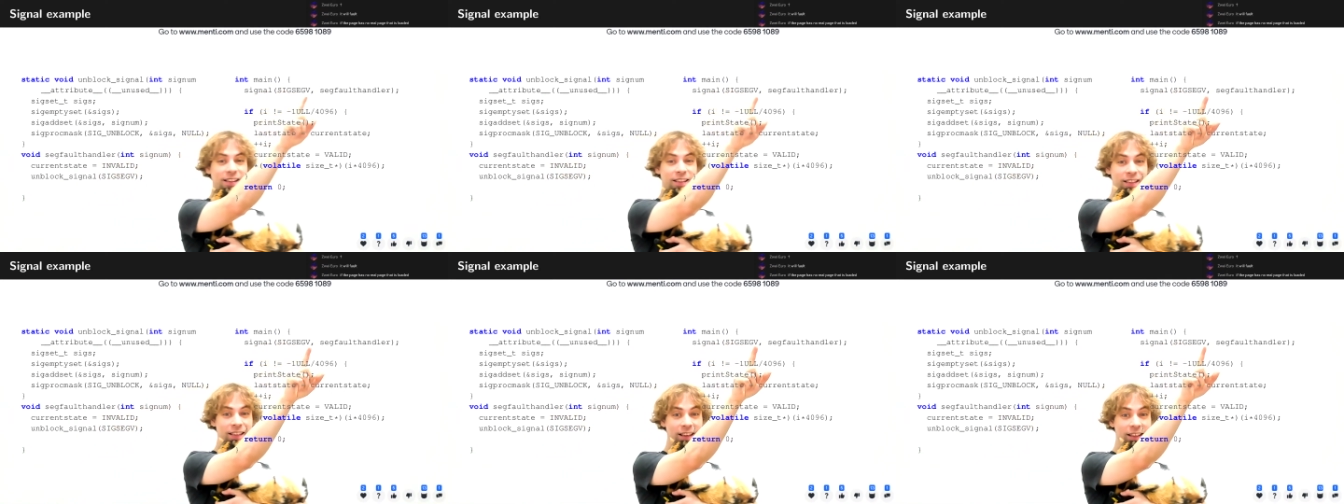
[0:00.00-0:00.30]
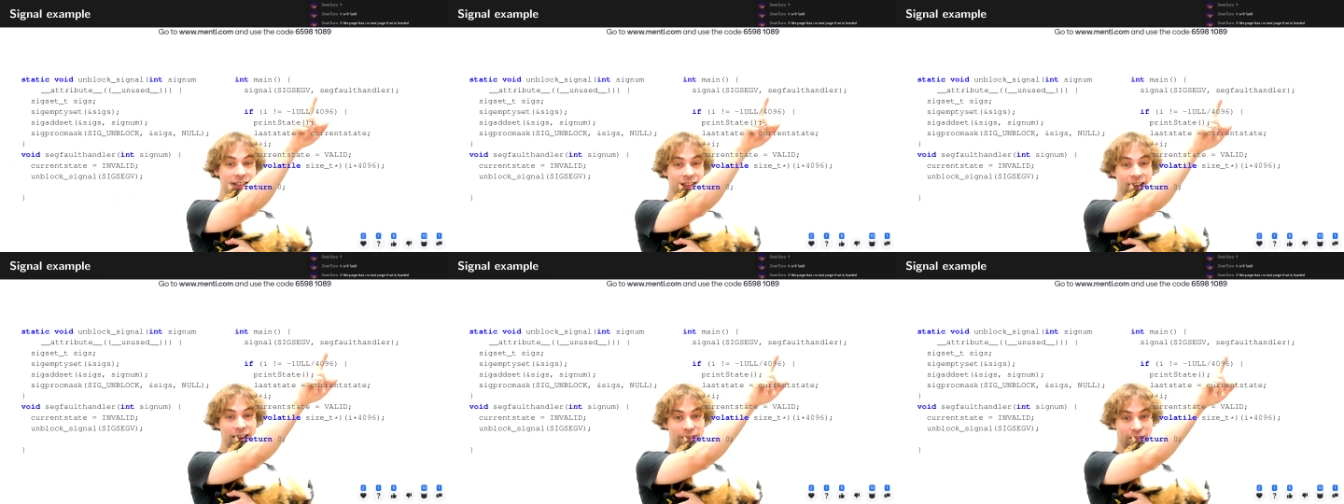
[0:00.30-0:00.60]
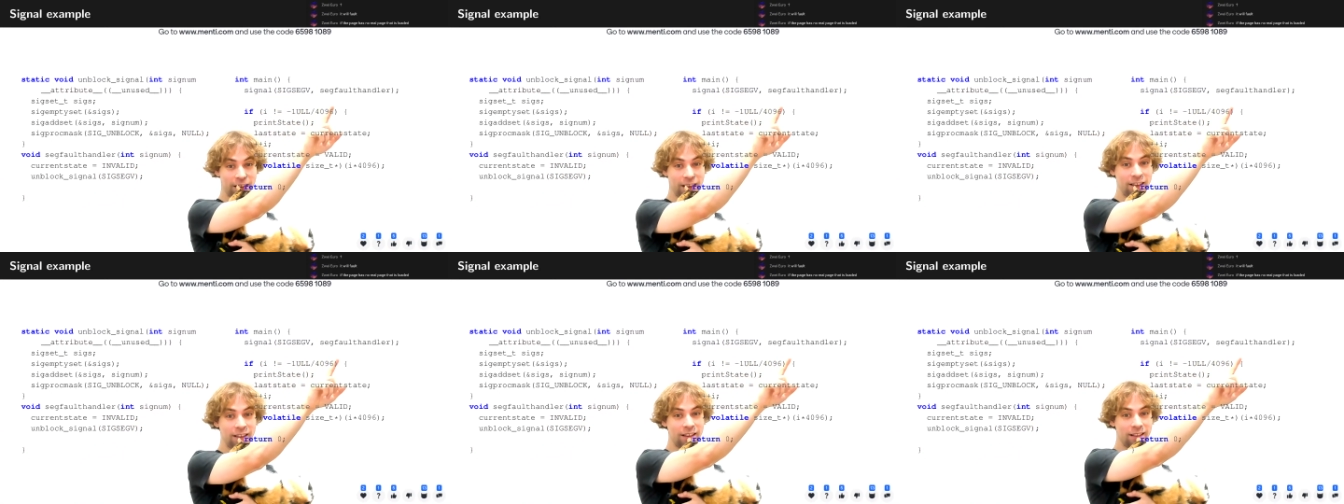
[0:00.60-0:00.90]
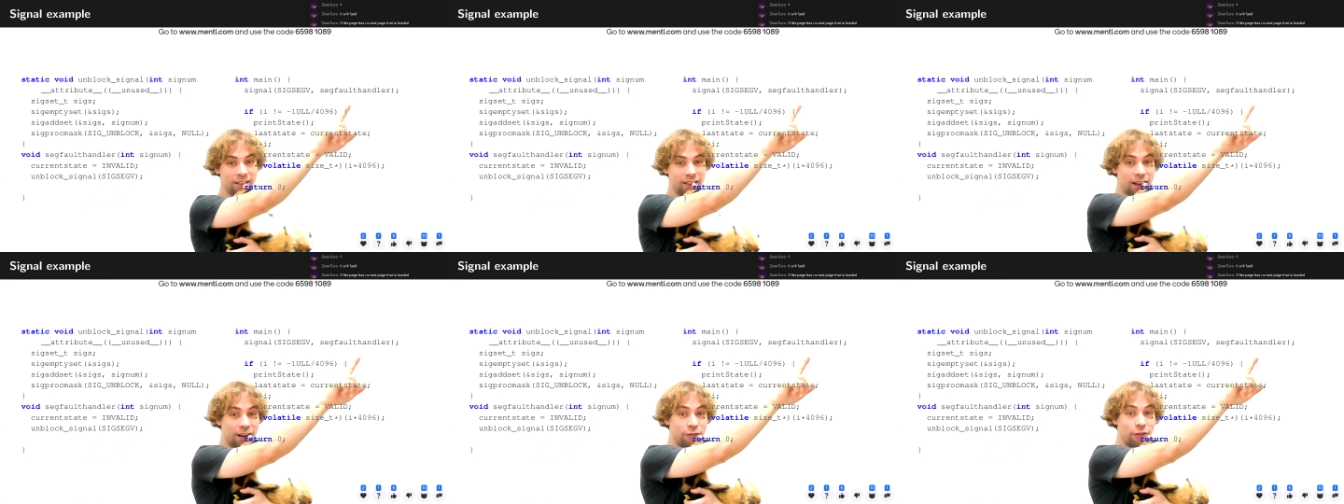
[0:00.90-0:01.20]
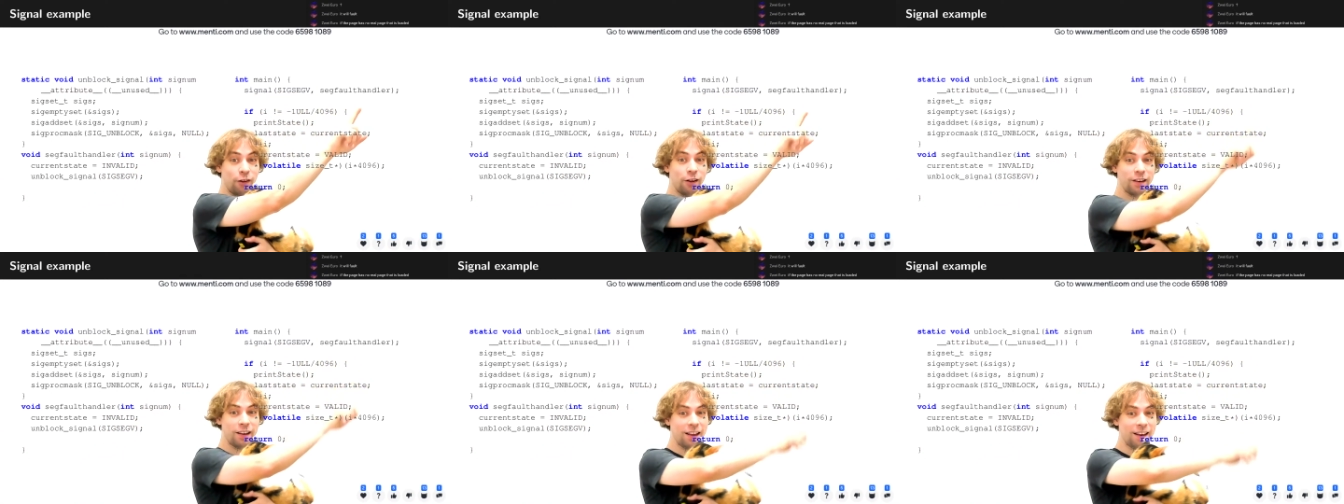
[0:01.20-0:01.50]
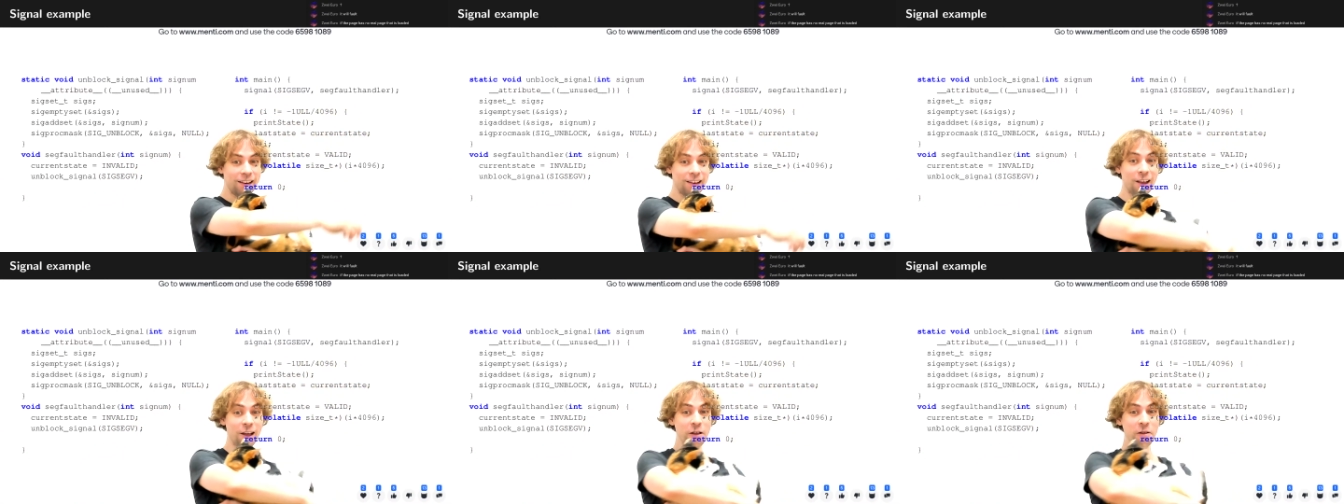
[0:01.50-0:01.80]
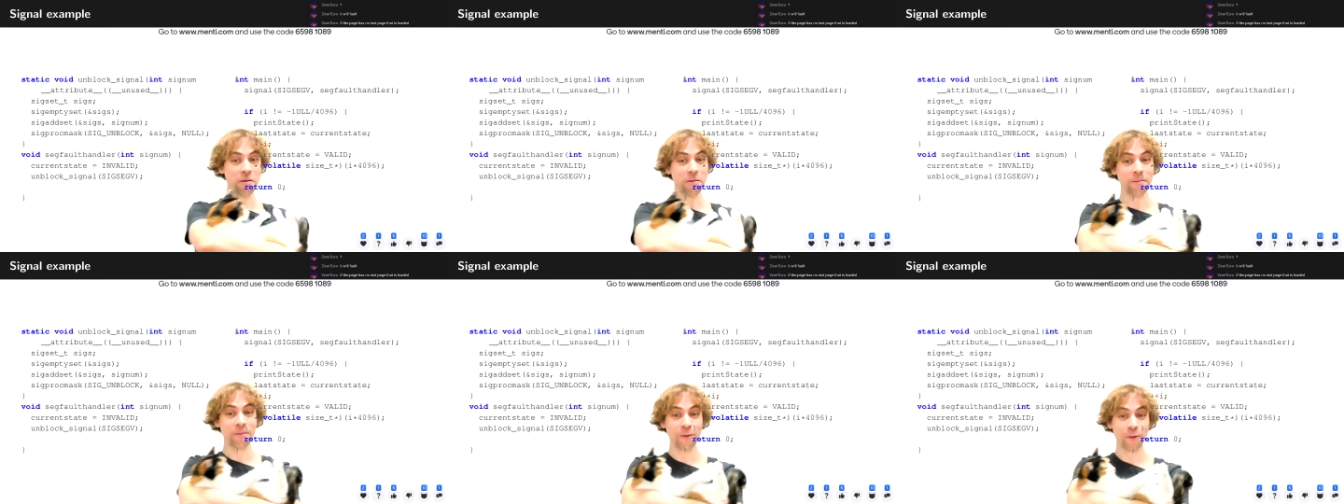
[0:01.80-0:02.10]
is exactly seg fault handler.